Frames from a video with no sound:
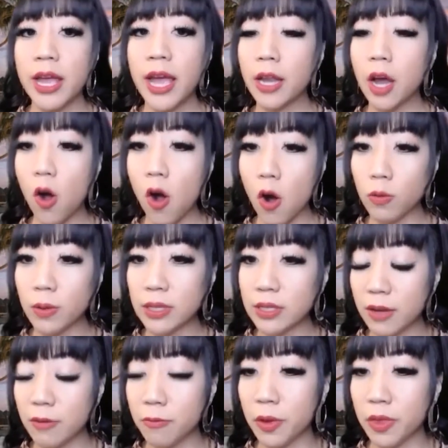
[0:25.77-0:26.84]
and I'll always
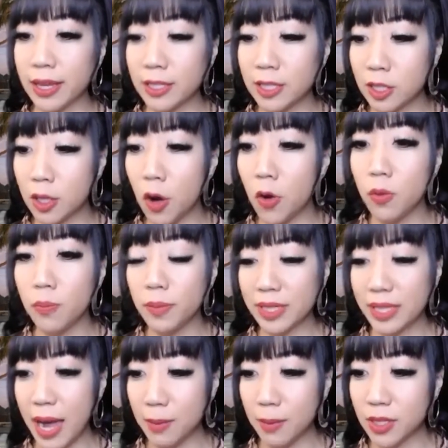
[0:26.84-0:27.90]
live with a slow
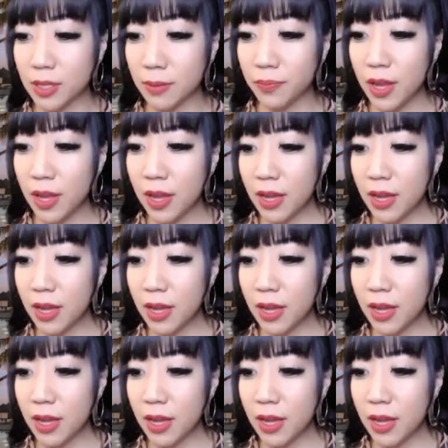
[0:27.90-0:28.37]
metabolism.